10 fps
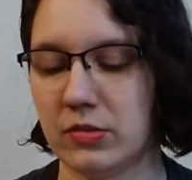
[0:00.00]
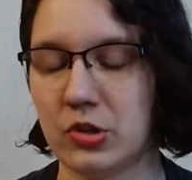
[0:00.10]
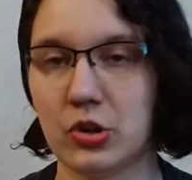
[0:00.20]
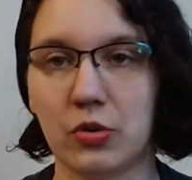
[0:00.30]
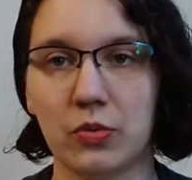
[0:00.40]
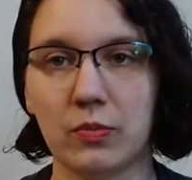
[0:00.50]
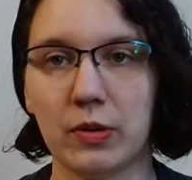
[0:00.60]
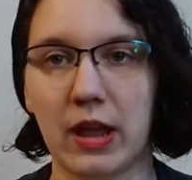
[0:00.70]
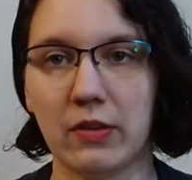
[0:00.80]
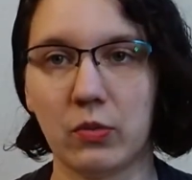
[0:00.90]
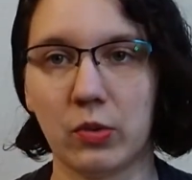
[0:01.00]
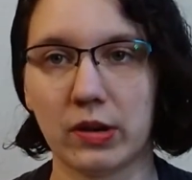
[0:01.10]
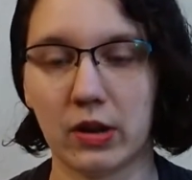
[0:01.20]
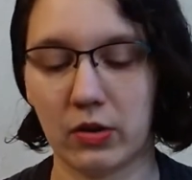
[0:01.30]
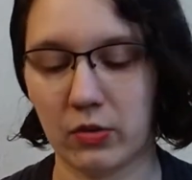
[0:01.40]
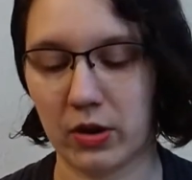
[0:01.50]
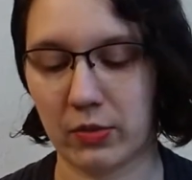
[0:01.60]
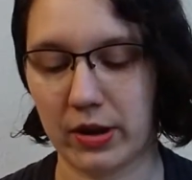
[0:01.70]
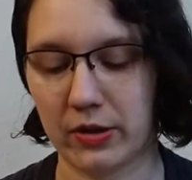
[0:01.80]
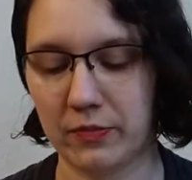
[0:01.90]
shown but hadn't worked on in quite a
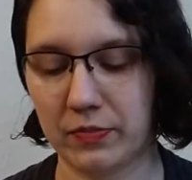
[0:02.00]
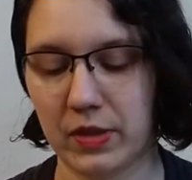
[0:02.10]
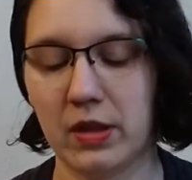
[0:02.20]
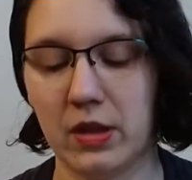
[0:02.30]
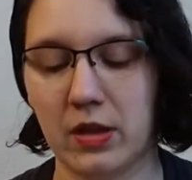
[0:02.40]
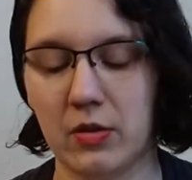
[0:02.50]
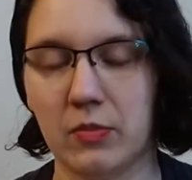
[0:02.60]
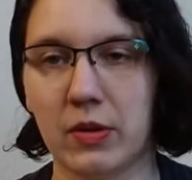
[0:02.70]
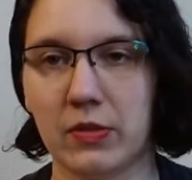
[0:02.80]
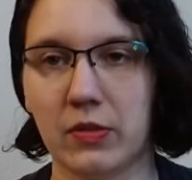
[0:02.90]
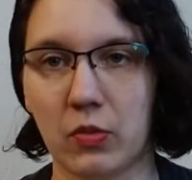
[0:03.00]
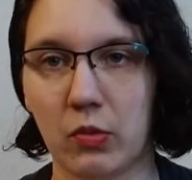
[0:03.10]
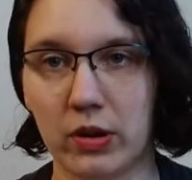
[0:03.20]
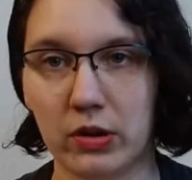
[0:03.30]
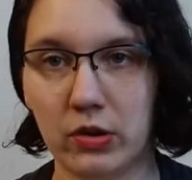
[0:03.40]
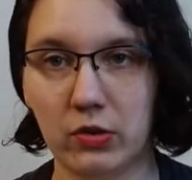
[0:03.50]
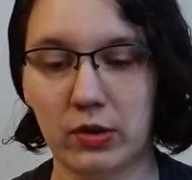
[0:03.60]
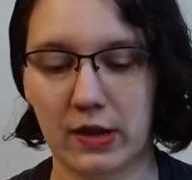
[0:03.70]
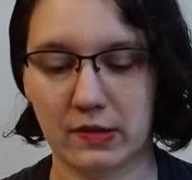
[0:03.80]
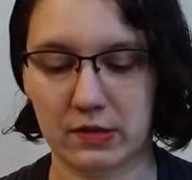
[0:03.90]
while. But one new
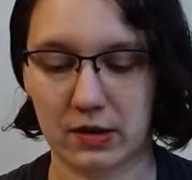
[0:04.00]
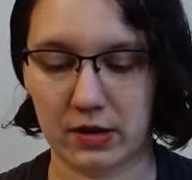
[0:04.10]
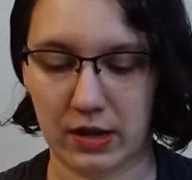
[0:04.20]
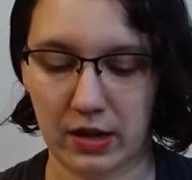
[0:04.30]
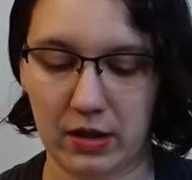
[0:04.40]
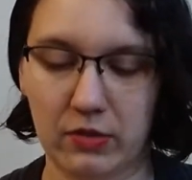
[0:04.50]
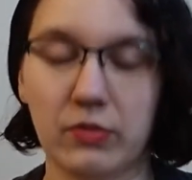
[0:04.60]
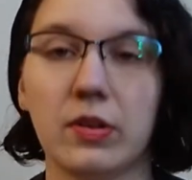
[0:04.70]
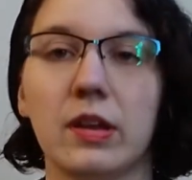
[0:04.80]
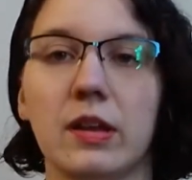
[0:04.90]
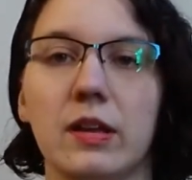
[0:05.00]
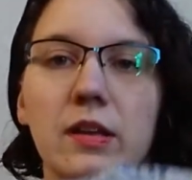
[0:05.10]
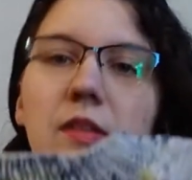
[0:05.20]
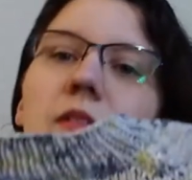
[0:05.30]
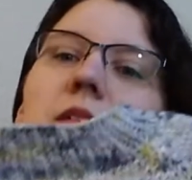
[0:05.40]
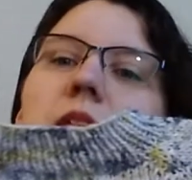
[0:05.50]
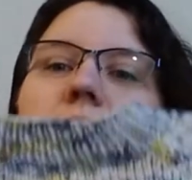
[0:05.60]
cast on I have is